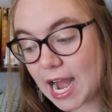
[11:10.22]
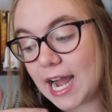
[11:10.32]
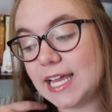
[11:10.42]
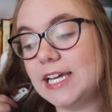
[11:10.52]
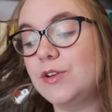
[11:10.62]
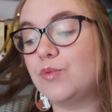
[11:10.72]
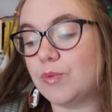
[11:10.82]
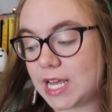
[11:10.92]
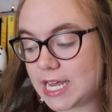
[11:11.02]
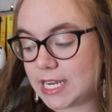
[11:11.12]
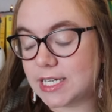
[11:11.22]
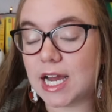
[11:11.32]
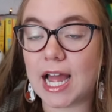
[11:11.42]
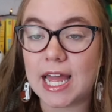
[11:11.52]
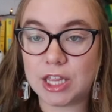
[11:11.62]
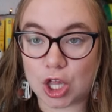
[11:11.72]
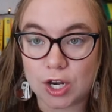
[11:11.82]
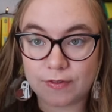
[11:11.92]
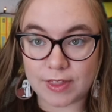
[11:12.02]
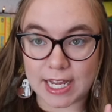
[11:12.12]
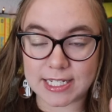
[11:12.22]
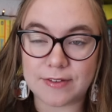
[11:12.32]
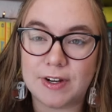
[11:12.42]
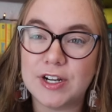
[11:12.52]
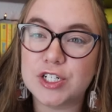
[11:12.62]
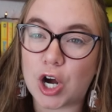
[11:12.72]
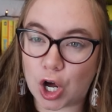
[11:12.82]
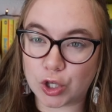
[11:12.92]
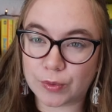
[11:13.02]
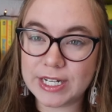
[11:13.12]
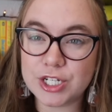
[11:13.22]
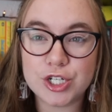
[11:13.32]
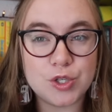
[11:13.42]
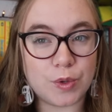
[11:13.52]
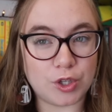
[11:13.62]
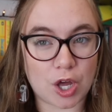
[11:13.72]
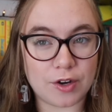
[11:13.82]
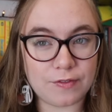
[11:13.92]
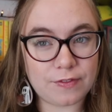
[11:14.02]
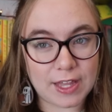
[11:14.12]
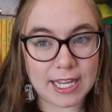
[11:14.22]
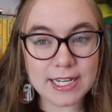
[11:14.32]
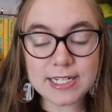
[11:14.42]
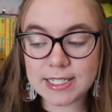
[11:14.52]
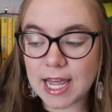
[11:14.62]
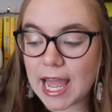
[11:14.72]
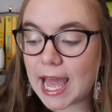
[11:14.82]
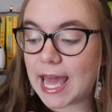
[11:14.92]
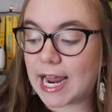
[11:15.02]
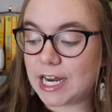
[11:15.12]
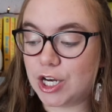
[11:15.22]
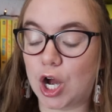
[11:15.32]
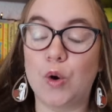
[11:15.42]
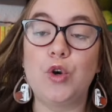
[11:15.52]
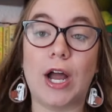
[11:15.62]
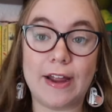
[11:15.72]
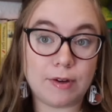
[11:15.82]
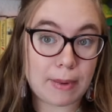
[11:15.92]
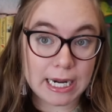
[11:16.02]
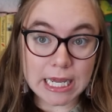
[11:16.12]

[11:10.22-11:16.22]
I can read a lot of things. I'm very tolerant to a lot of things, and I know not everybody